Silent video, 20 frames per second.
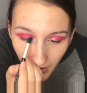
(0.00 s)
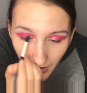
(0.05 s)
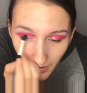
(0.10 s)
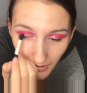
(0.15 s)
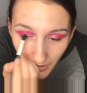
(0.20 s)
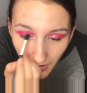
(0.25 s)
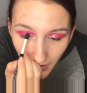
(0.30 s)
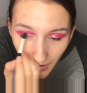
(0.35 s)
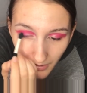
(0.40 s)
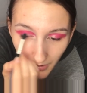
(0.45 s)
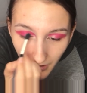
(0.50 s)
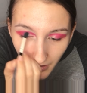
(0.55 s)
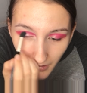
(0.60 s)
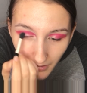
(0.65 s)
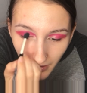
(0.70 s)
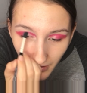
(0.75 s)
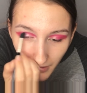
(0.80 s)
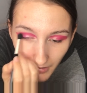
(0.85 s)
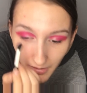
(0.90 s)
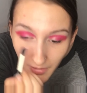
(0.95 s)
So it's like
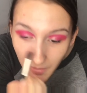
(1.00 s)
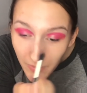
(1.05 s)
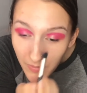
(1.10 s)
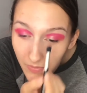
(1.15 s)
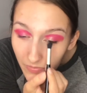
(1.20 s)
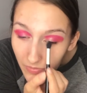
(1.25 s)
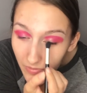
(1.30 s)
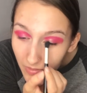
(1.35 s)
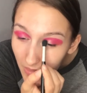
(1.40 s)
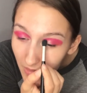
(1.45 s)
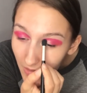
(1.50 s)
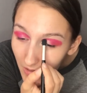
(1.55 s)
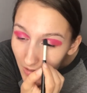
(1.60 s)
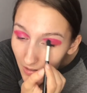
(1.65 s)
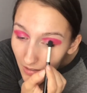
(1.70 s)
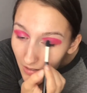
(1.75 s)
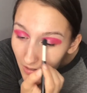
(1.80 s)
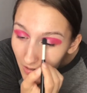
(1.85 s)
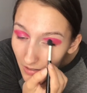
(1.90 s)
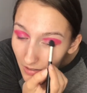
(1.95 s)
coming in from the corner to
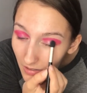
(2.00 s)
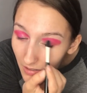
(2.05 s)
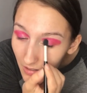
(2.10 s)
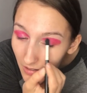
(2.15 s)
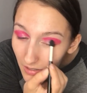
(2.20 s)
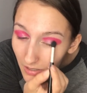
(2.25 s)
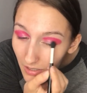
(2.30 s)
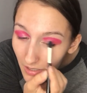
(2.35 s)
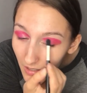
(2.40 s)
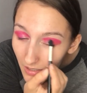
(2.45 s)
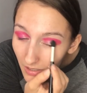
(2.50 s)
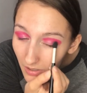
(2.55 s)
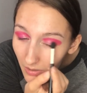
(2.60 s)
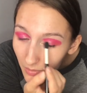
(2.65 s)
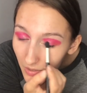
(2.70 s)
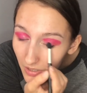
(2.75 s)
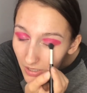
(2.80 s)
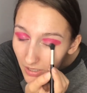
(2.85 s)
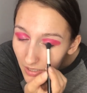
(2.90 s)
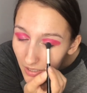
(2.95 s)
the middle. Yeah,
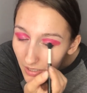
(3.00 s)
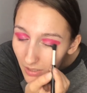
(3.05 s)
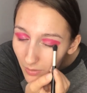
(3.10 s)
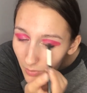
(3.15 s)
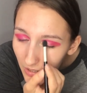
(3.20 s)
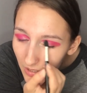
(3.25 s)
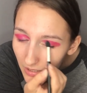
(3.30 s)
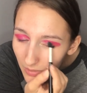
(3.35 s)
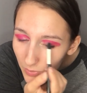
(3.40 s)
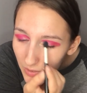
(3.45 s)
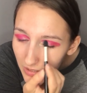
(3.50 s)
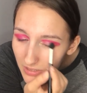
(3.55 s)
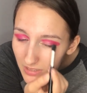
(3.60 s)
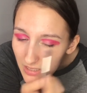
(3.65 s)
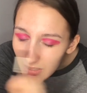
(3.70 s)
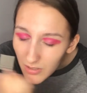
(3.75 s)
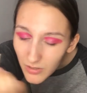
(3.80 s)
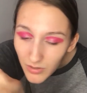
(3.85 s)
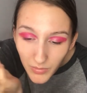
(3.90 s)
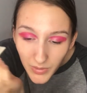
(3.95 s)
okay, yeah, we
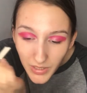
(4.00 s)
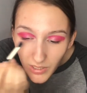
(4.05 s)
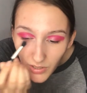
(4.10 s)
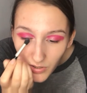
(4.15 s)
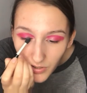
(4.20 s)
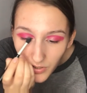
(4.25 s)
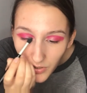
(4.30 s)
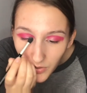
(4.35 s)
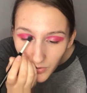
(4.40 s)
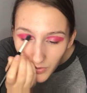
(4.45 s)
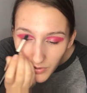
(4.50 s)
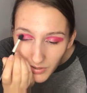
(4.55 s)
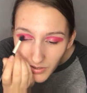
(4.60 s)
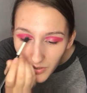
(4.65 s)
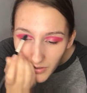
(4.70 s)
see you, we got you.